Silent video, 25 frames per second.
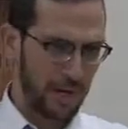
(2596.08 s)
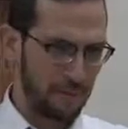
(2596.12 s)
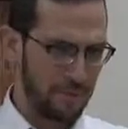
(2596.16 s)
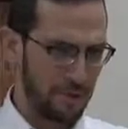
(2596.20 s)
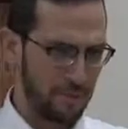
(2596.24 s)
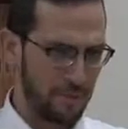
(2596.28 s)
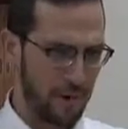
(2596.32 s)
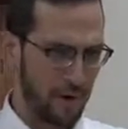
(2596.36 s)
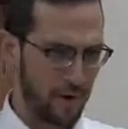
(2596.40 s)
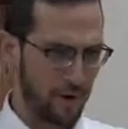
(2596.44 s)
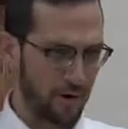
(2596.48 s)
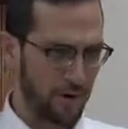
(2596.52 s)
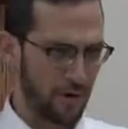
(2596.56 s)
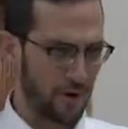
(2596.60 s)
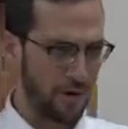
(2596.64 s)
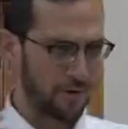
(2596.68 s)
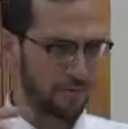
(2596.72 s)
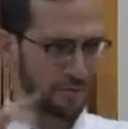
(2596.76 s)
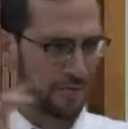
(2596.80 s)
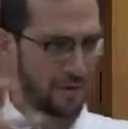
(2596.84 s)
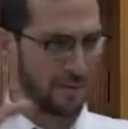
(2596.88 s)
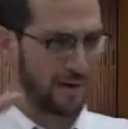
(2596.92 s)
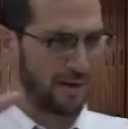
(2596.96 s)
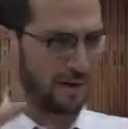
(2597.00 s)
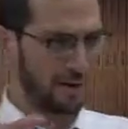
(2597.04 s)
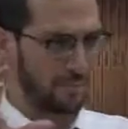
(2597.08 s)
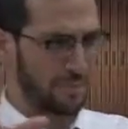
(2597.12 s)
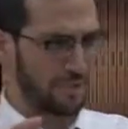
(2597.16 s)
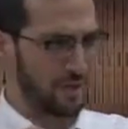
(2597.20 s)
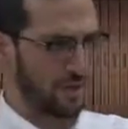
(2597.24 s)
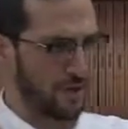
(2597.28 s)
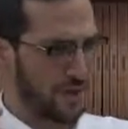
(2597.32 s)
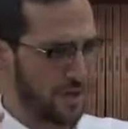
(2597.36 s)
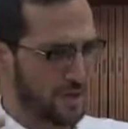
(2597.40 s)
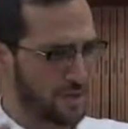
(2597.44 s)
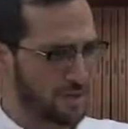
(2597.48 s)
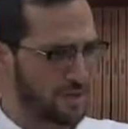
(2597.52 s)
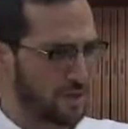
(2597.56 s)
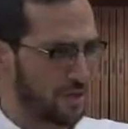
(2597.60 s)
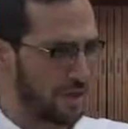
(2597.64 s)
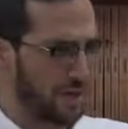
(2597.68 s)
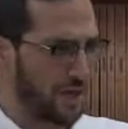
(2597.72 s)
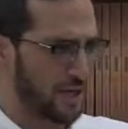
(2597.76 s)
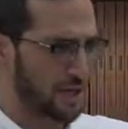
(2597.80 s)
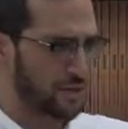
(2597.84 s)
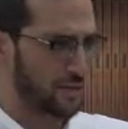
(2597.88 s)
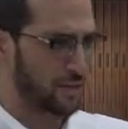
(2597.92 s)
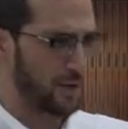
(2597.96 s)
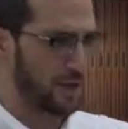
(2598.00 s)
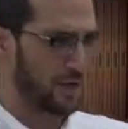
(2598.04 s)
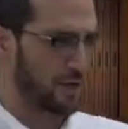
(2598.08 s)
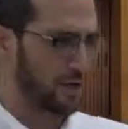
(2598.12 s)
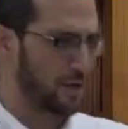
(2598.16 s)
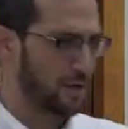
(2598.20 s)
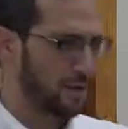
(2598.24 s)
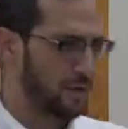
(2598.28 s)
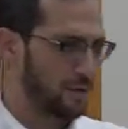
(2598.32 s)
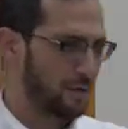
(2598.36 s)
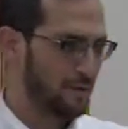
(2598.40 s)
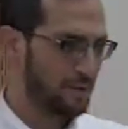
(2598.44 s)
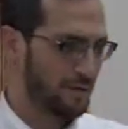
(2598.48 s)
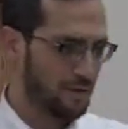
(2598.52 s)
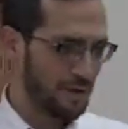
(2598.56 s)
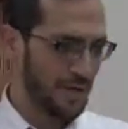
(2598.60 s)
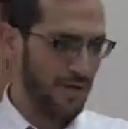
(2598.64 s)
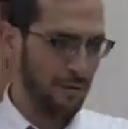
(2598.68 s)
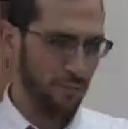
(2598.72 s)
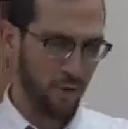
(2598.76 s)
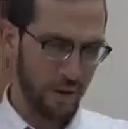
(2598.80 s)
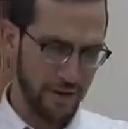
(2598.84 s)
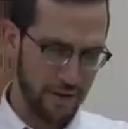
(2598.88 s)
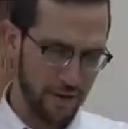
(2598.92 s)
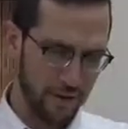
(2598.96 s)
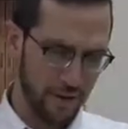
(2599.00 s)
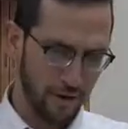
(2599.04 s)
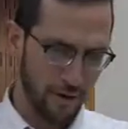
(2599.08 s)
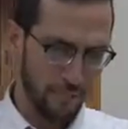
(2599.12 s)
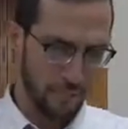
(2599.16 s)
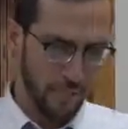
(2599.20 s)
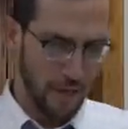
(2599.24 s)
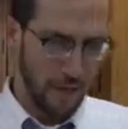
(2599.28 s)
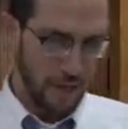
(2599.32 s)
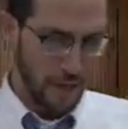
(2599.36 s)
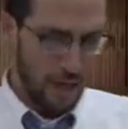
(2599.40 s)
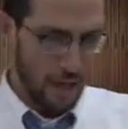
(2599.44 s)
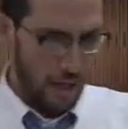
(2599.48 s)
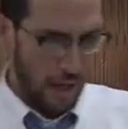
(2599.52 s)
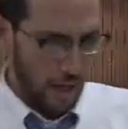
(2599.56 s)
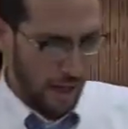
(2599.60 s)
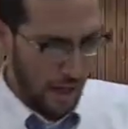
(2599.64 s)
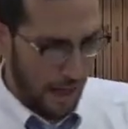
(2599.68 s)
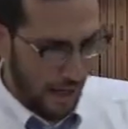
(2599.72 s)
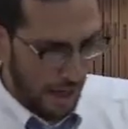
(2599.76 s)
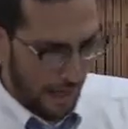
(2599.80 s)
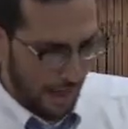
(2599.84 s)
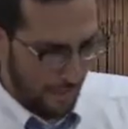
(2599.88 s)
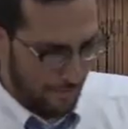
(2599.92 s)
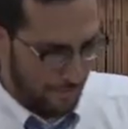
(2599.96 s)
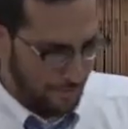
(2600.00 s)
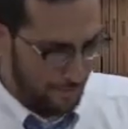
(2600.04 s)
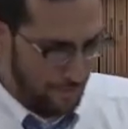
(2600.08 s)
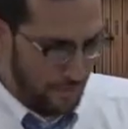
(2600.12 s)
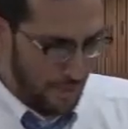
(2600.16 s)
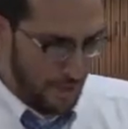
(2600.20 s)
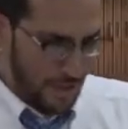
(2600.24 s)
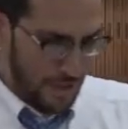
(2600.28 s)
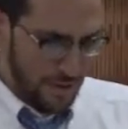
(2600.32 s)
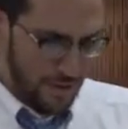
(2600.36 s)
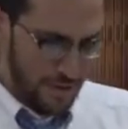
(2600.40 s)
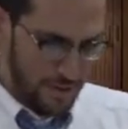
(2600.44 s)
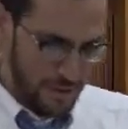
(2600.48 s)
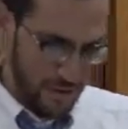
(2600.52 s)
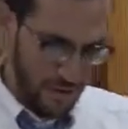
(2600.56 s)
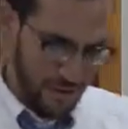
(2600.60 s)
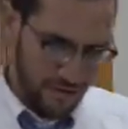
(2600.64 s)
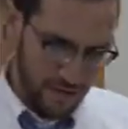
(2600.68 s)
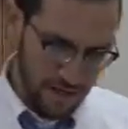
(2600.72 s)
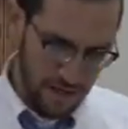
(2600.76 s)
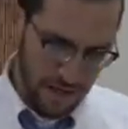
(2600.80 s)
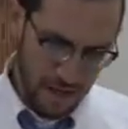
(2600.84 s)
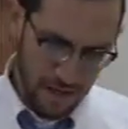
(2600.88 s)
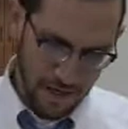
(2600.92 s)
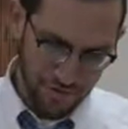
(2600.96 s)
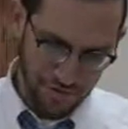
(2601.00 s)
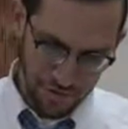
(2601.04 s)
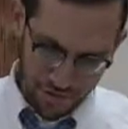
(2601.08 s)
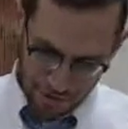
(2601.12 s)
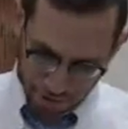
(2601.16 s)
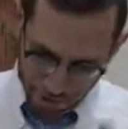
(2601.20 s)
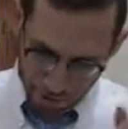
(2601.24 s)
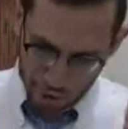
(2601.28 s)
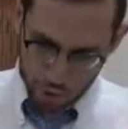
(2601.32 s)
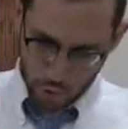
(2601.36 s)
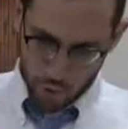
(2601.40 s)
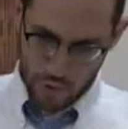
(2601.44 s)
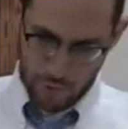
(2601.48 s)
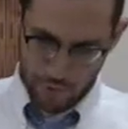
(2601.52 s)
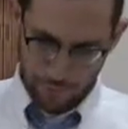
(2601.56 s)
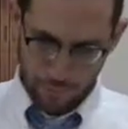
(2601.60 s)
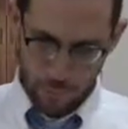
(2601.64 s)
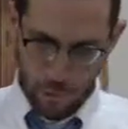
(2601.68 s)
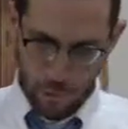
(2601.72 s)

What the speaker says: I'm in America, so I'm not going to be here next week. It's the K-Boy dinner. So just two quick